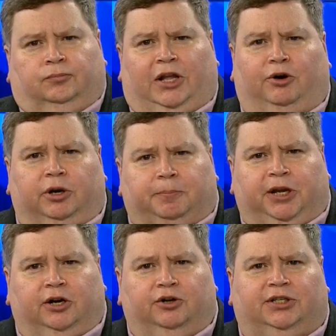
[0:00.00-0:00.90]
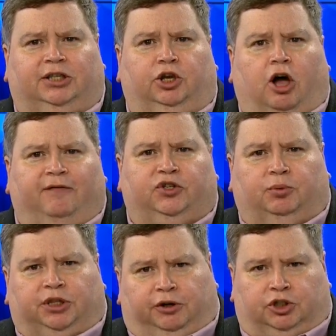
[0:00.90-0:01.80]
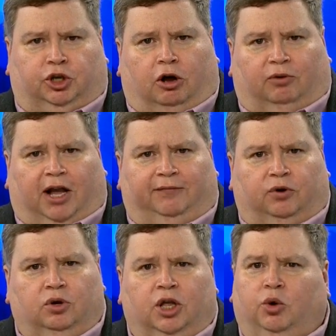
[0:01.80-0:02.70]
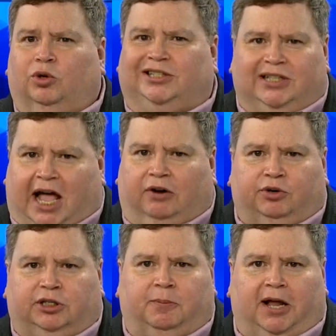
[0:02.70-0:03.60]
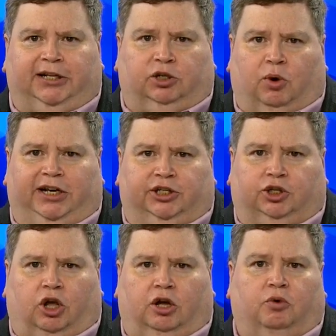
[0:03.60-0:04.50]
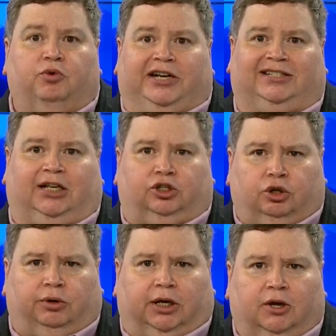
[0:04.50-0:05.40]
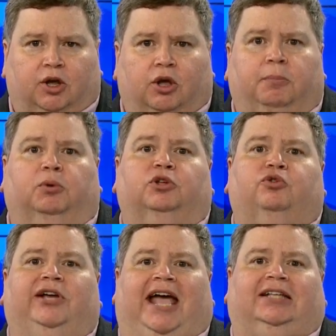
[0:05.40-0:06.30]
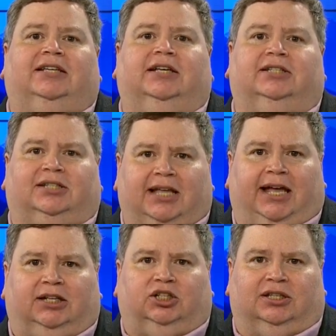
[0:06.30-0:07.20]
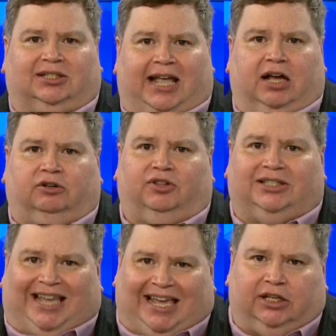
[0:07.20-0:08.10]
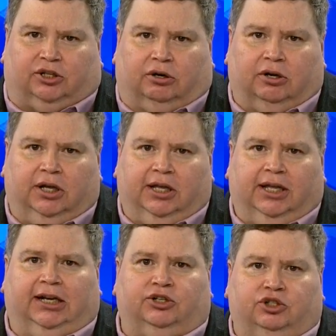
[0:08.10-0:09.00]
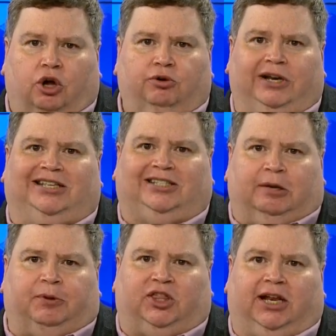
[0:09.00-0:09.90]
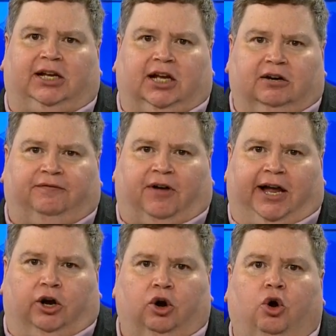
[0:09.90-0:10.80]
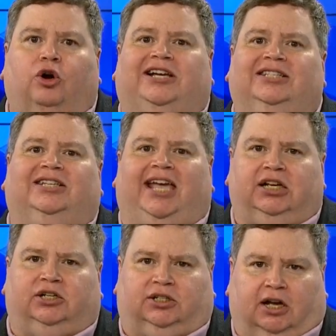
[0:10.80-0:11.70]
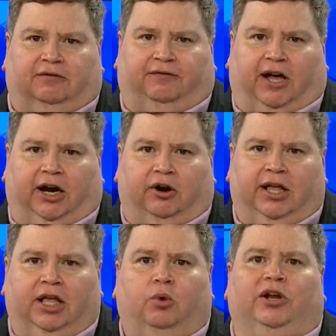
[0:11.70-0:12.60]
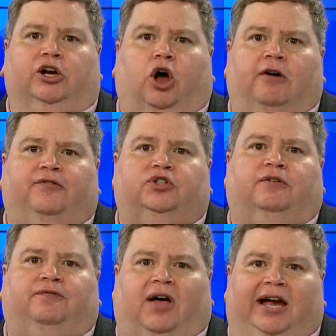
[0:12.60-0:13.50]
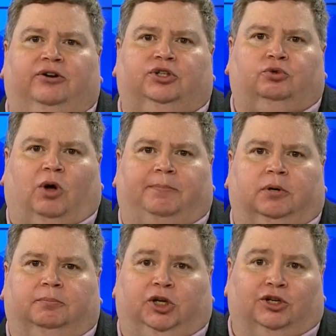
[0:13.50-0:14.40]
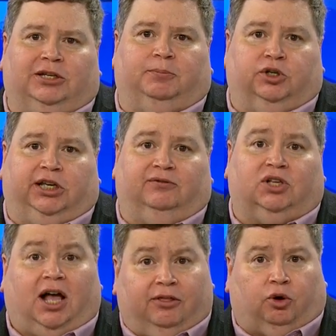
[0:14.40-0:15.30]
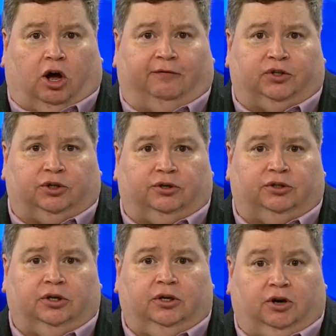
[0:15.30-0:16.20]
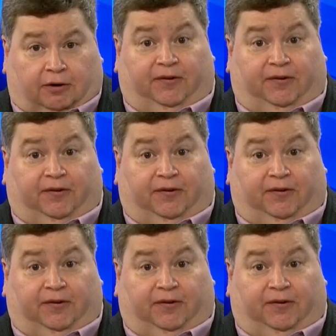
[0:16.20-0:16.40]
Now, it appears that the officer with the assault rifle was not responding to what he saw Winnisett doing, but was reacting instead to the sound of the taser, it is known as sympathetic gunfire or contagious gunfire when an officer fires his weapon because he believes other officers are